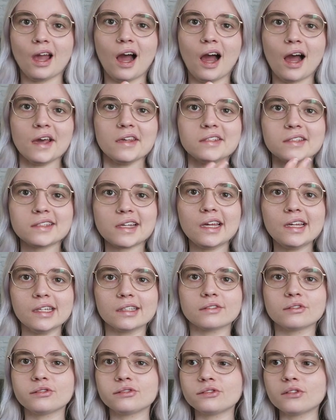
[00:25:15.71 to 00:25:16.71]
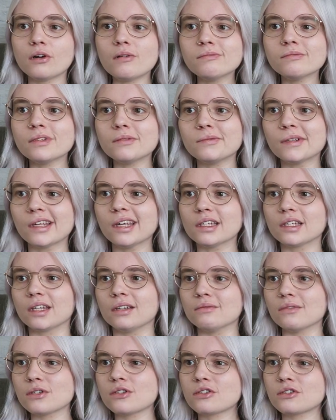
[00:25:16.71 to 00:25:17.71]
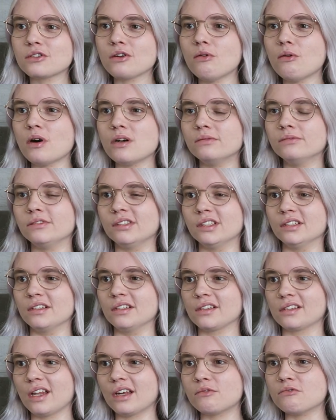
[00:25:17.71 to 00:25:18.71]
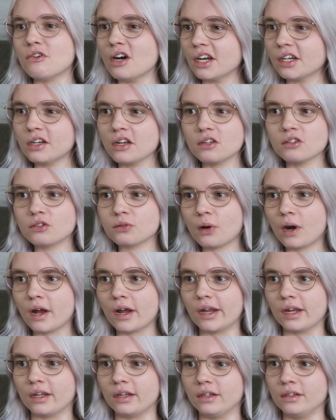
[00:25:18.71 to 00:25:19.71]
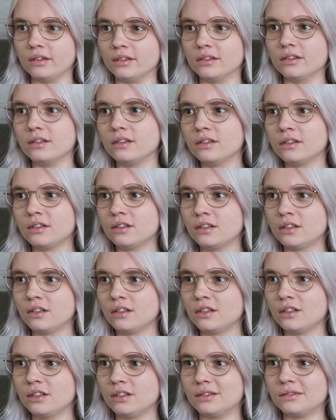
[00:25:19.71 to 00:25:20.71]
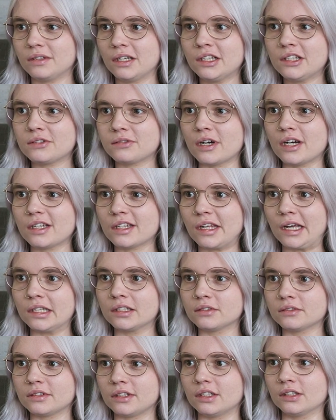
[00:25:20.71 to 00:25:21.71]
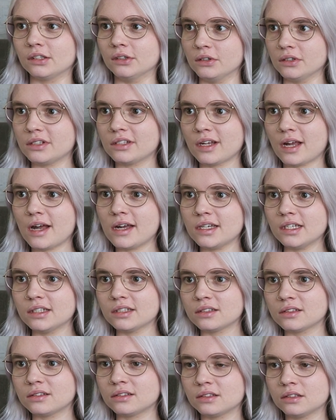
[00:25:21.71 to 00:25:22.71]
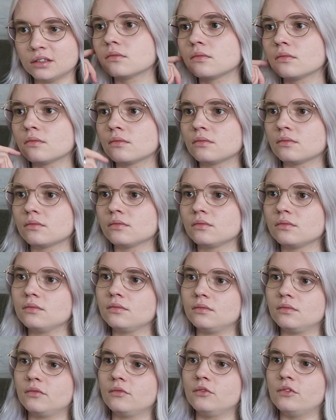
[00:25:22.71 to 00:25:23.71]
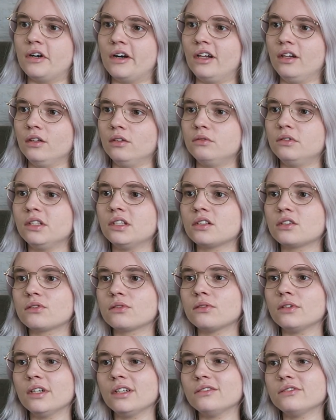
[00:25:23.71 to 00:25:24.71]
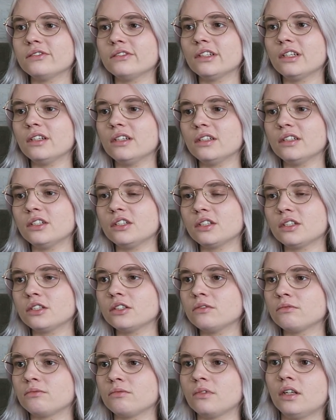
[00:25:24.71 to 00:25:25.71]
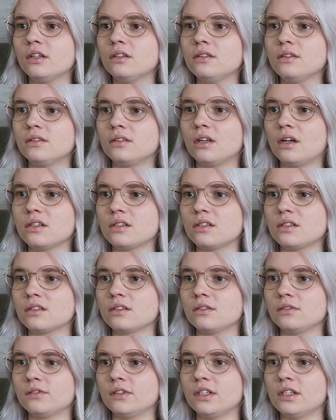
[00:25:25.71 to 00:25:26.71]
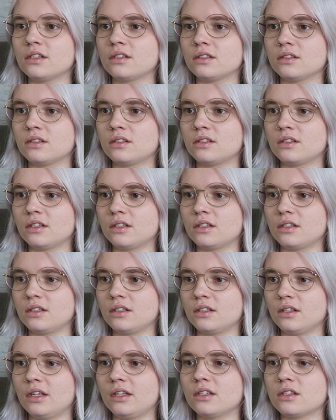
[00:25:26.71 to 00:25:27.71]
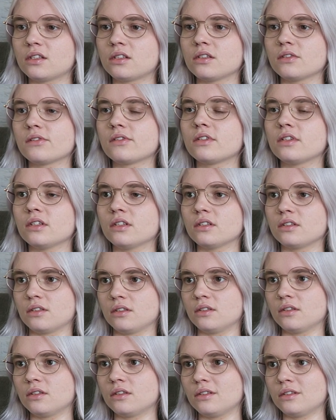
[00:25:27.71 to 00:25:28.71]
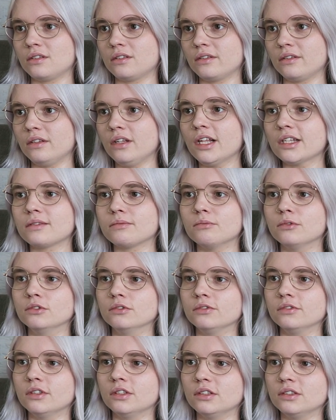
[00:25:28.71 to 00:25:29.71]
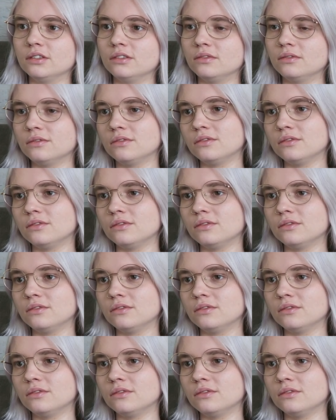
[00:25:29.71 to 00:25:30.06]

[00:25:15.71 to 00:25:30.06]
I said it from the beginning. It was so obvious. Like, what are you trying here? You're really trying to get on their good side? Well, we destroyed a village, killed dozens of innocent citizens. Let's move on.